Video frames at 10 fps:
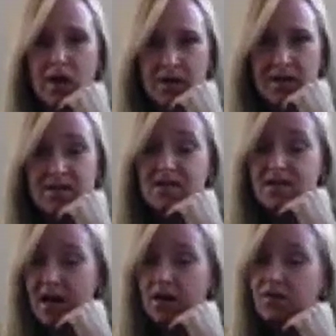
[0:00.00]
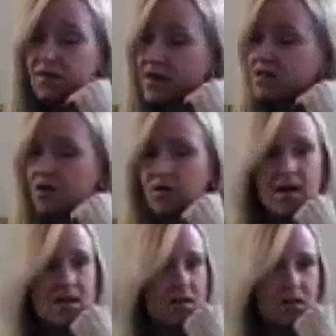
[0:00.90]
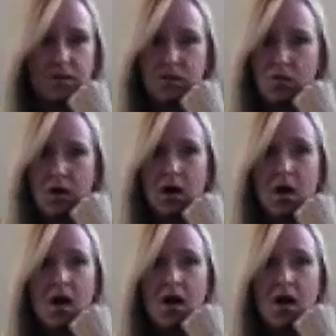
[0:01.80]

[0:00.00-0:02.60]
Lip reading: willing to sacrifice a great deal for.